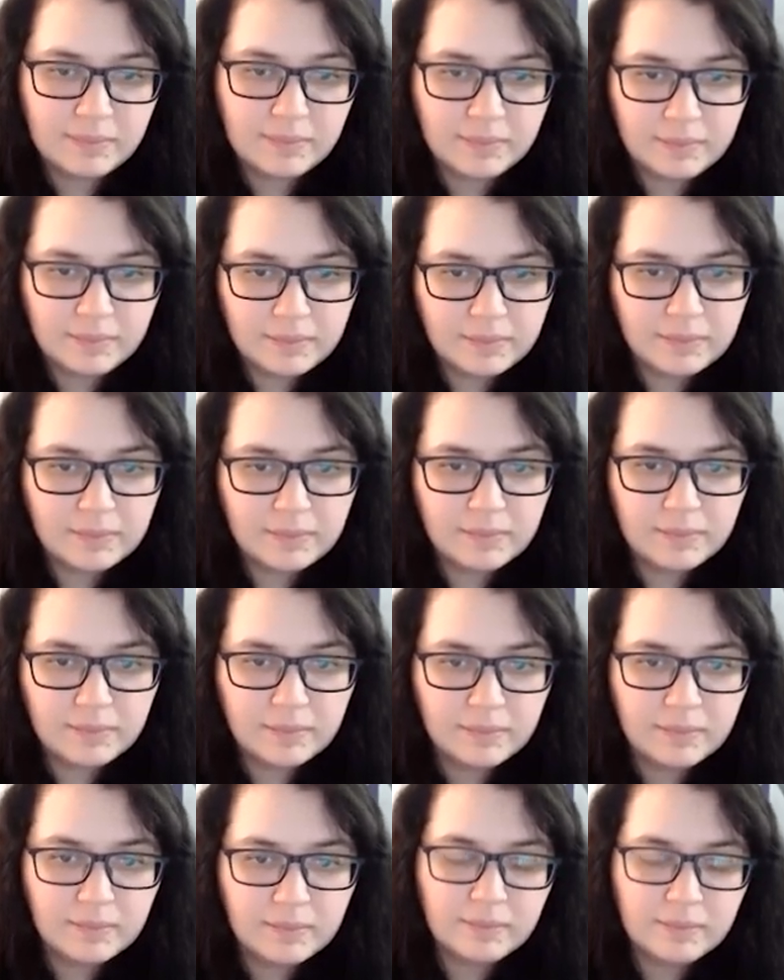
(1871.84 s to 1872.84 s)

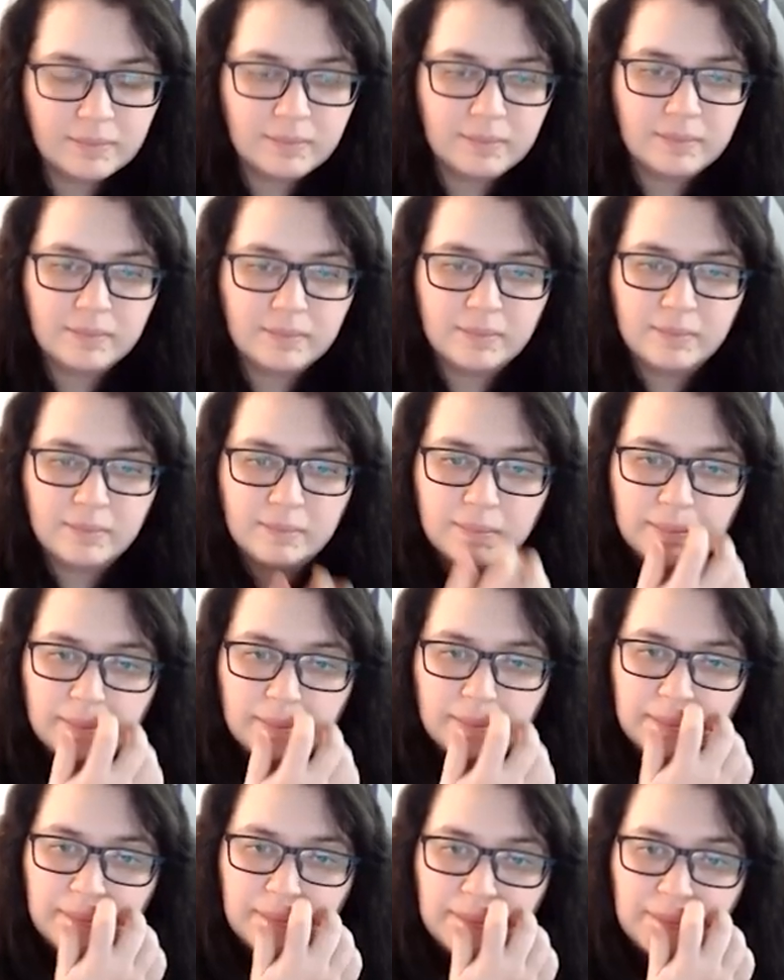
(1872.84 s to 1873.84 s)

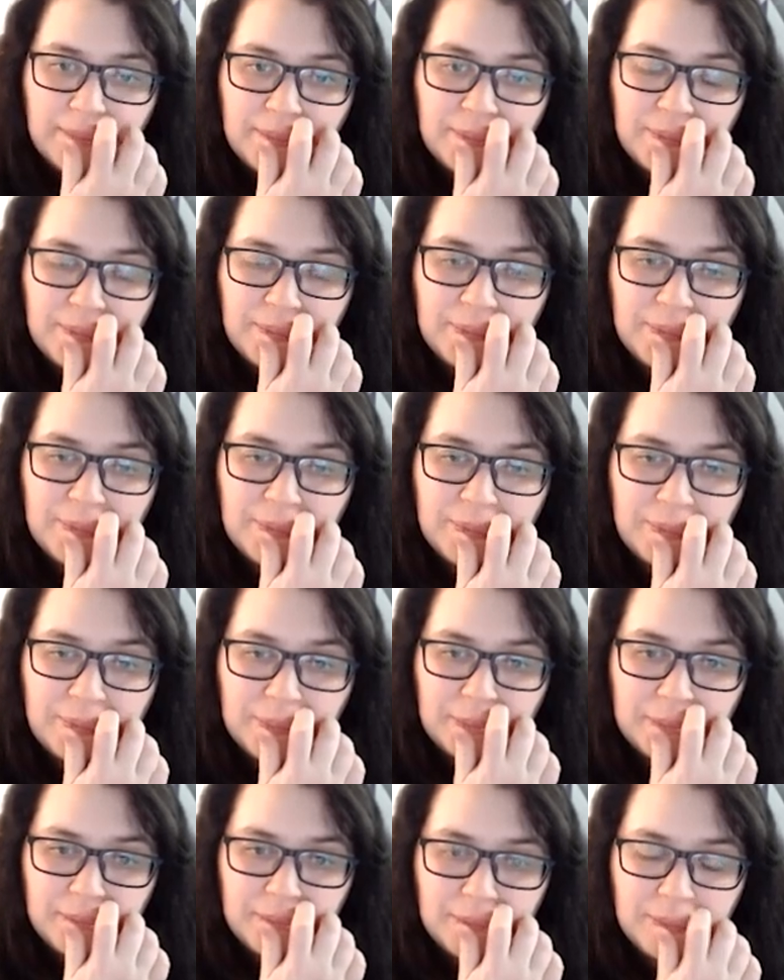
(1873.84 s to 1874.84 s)

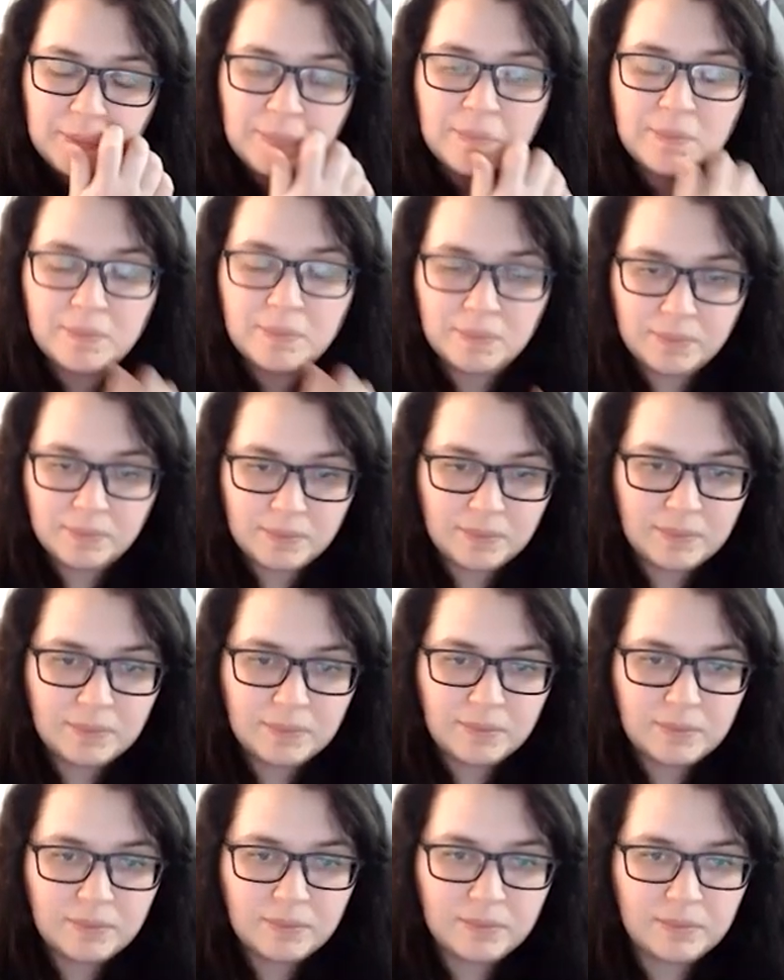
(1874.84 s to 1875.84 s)

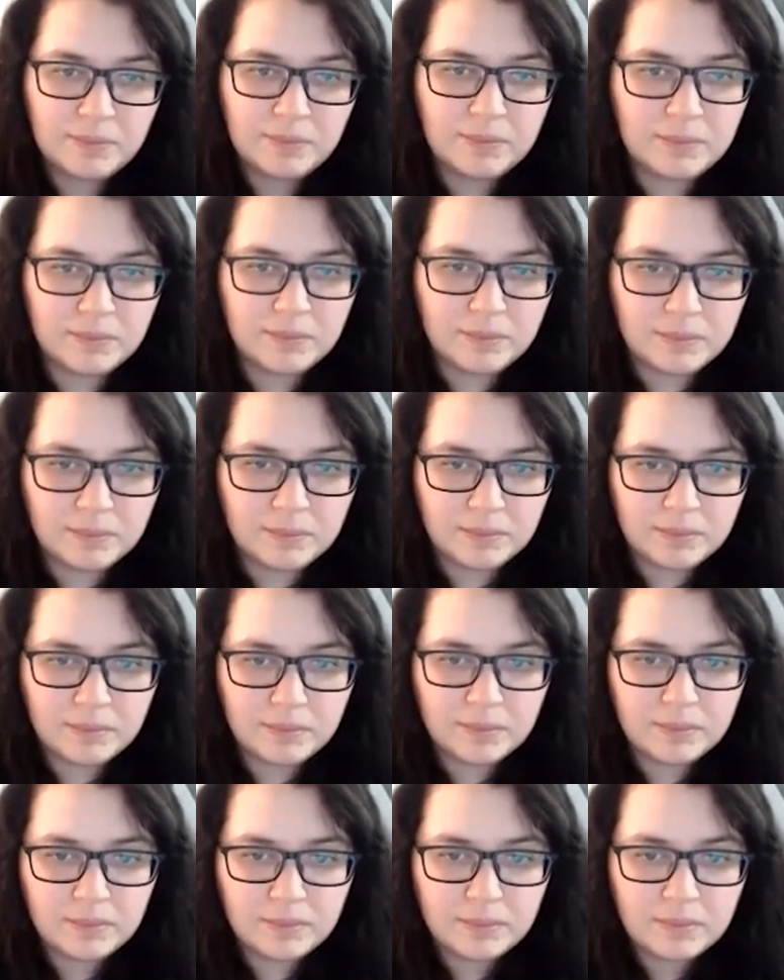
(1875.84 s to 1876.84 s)

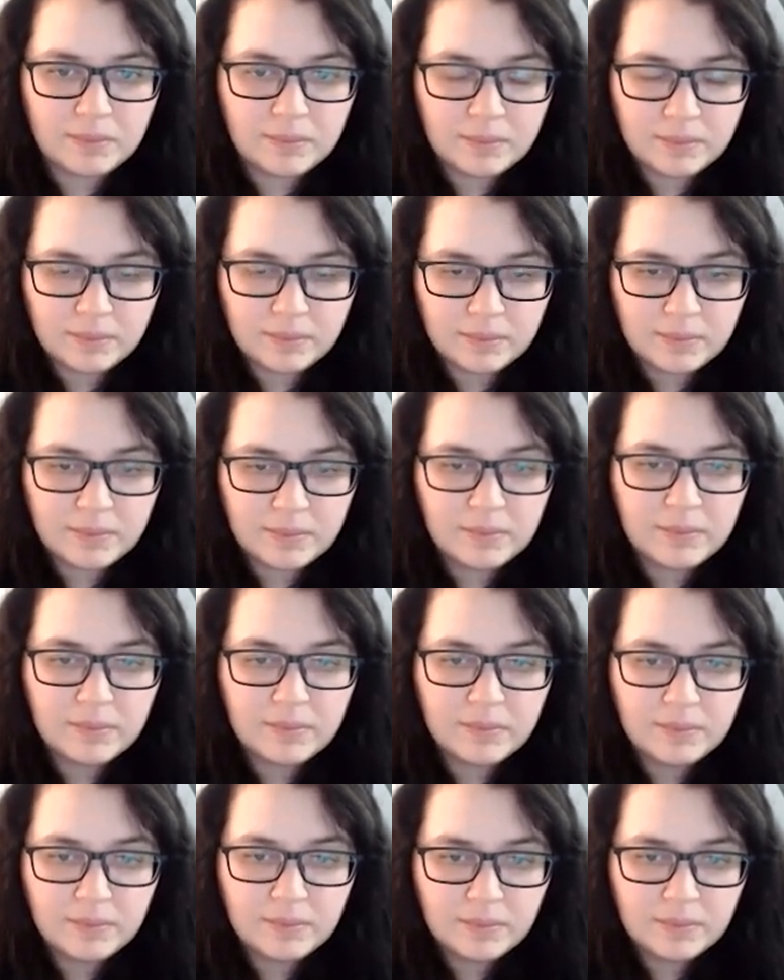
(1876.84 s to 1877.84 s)

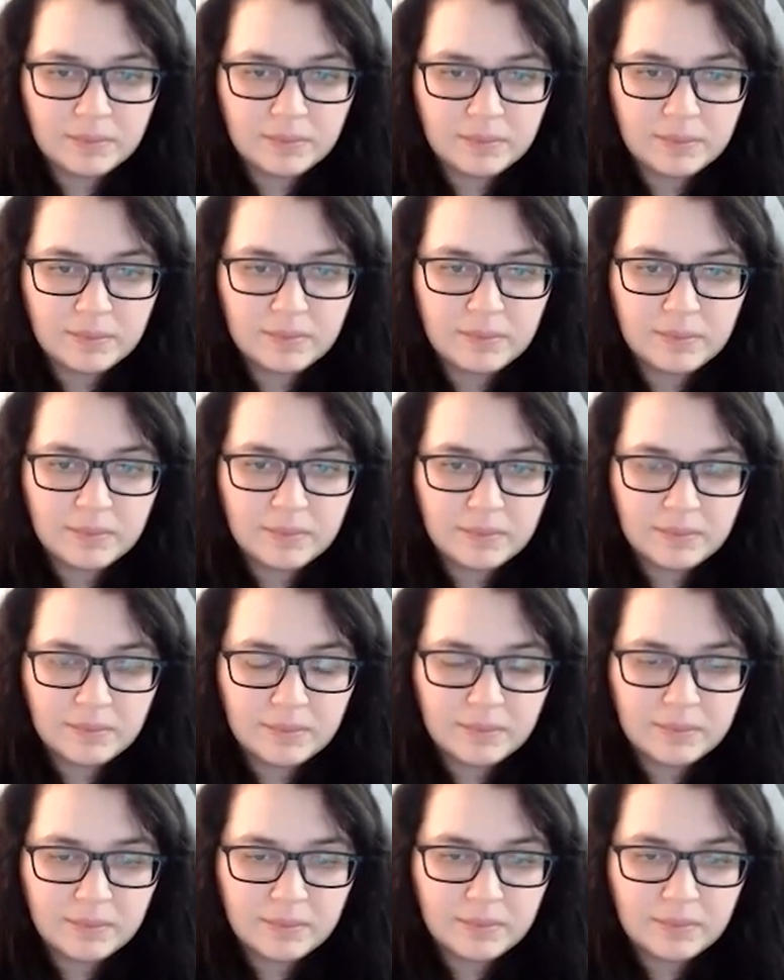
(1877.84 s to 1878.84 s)

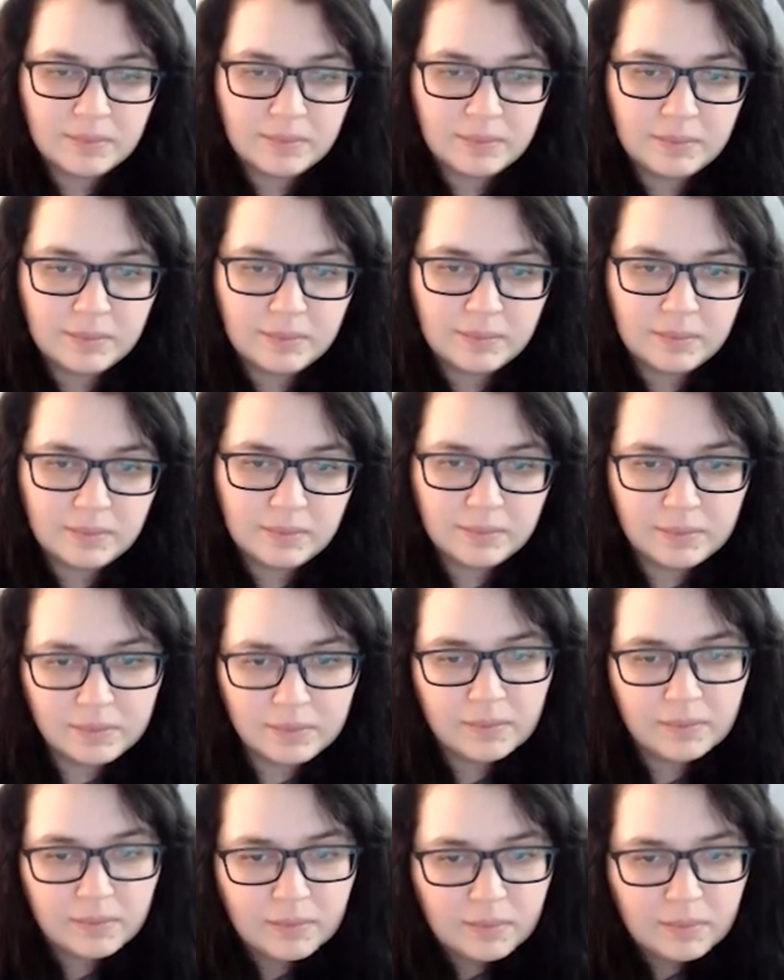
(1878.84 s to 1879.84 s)
(not speaking)